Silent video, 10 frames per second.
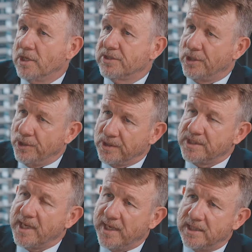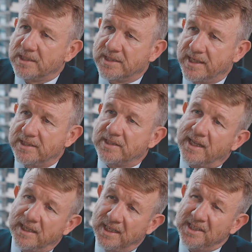So you can say in the sense
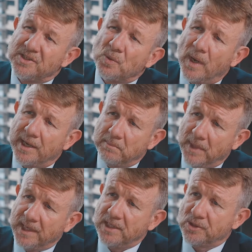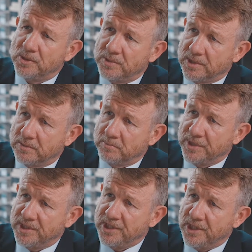that is the weight of money in terms of
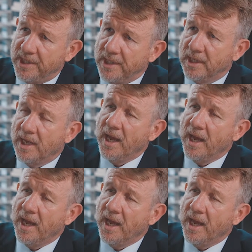positioning,